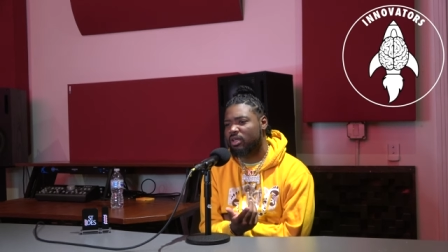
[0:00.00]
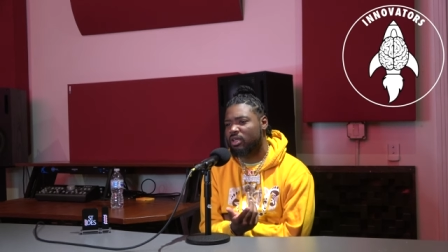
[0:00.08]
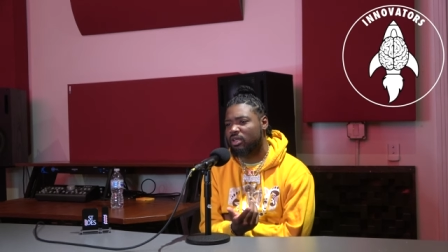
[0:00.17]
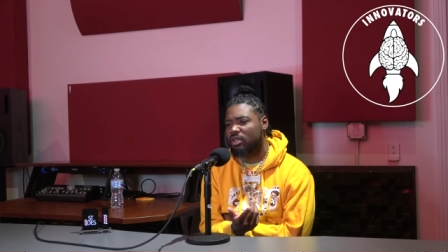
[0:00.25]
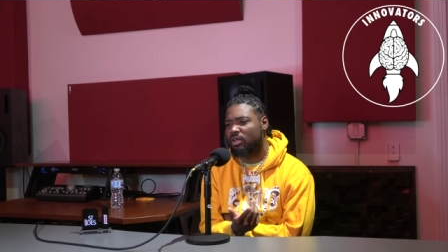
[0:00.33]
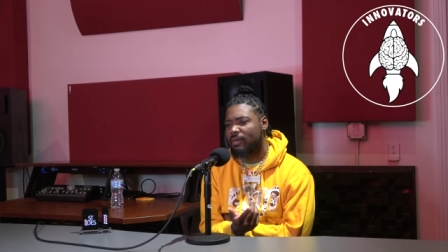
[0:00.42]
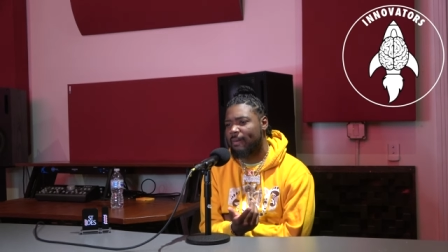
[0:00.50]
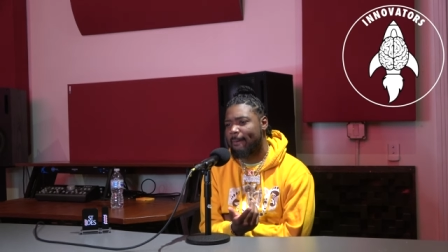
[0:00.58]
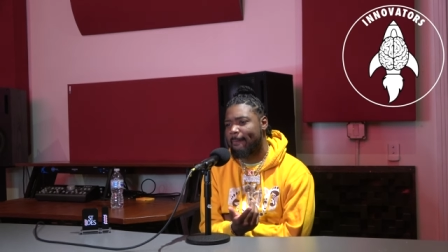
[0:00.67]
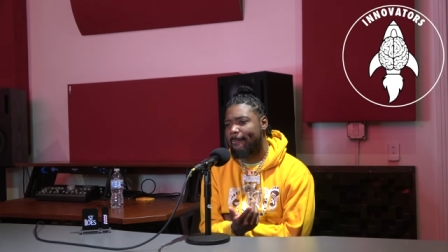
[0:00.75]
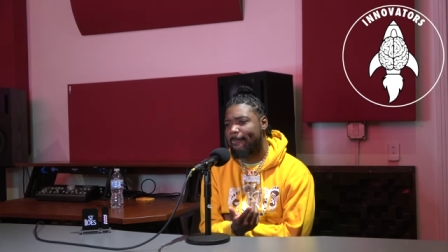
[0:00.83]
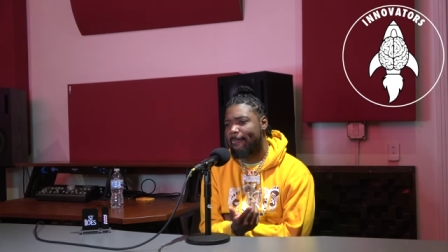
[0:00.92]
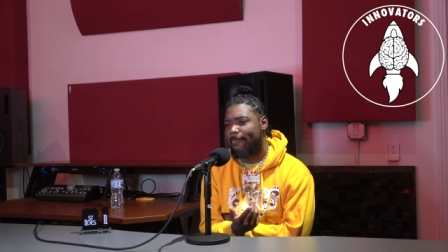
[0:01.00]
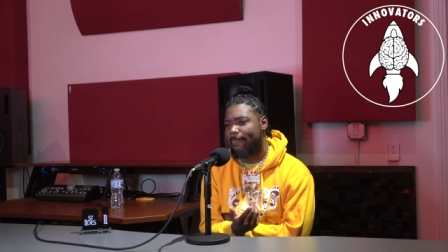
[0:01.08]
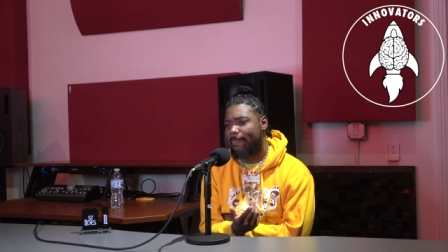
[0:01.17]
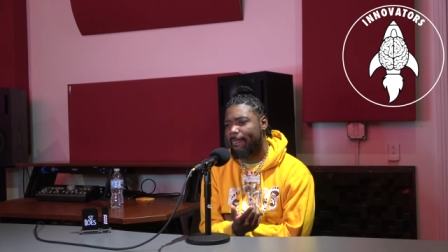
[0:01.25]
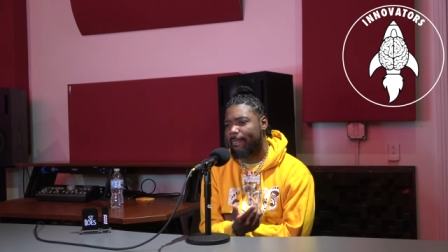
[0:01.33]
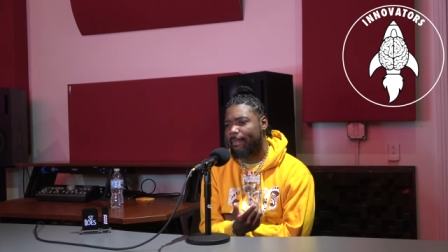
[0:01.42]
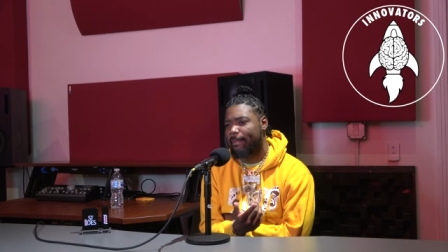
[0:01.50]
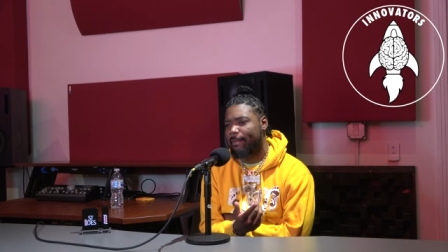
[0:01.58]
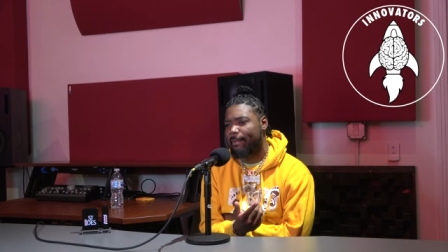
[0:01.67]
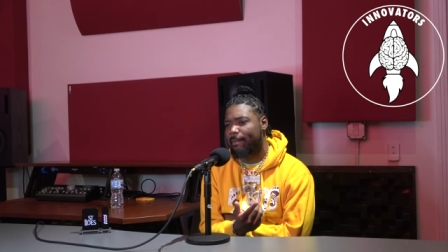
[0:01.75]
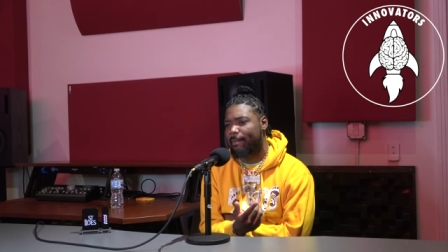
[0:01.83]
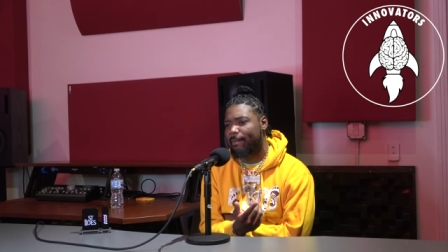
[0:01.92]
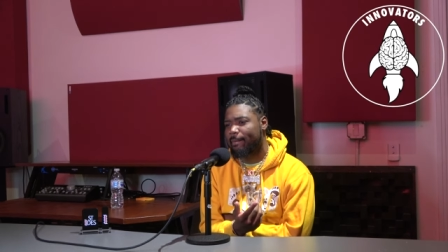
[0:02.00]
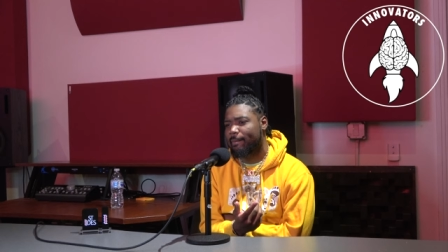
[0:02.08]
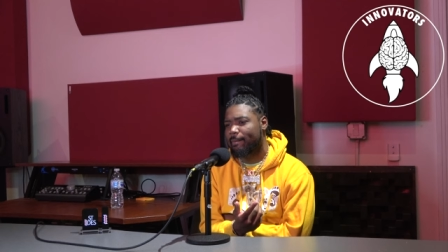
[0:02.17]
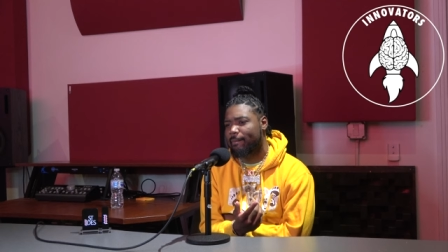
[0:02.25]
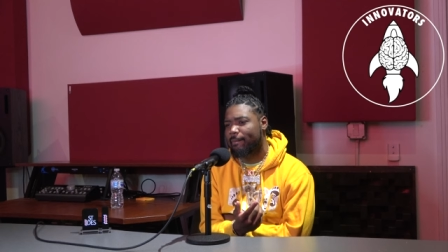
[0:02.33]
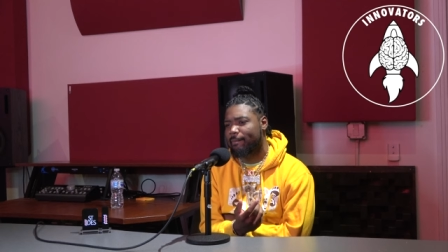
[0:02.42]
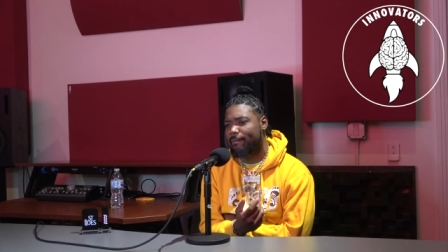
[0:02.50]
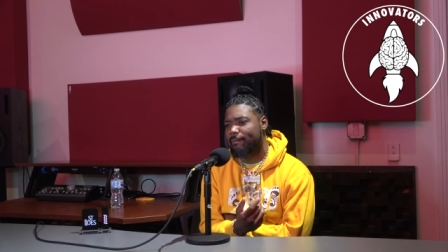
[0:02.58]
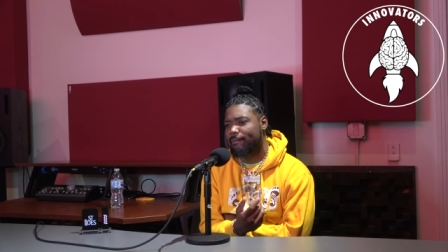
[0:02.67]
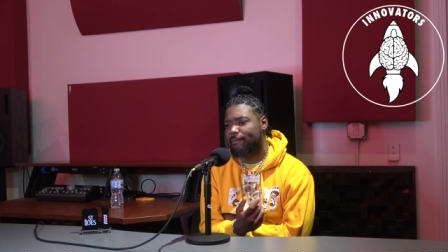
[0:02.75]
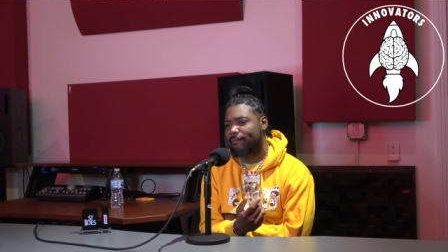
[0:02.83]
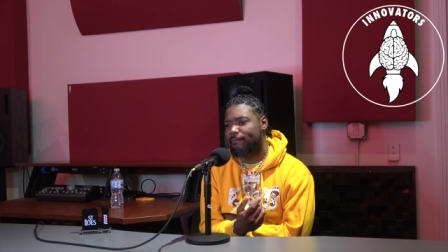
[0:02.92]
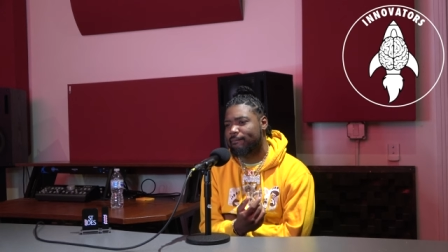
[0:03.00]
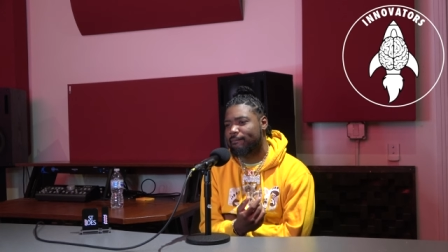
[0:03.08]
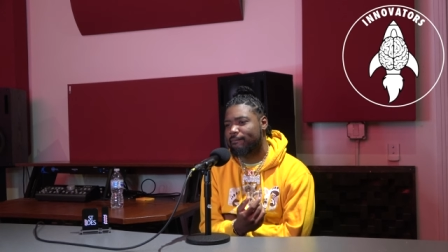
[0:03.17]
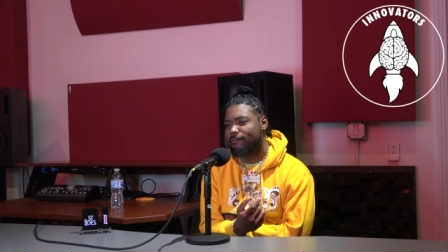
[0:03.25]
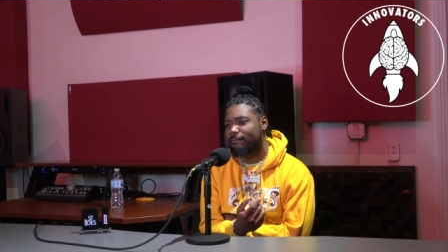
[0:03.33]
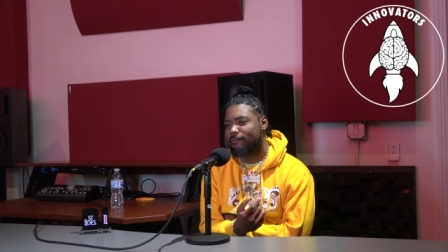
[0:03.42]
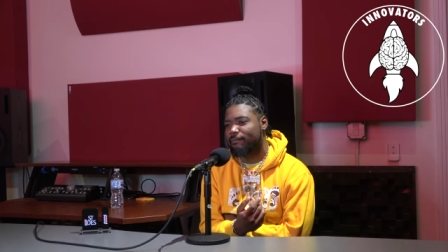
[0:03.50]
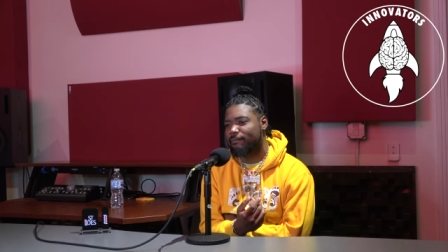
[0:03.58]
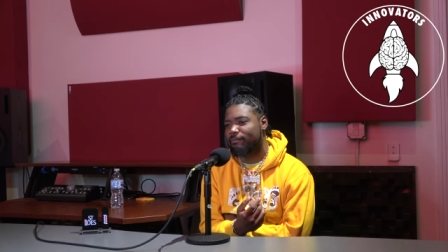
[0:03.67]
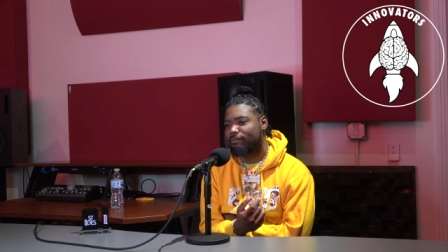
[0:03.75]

He teams that they best best performances on defense.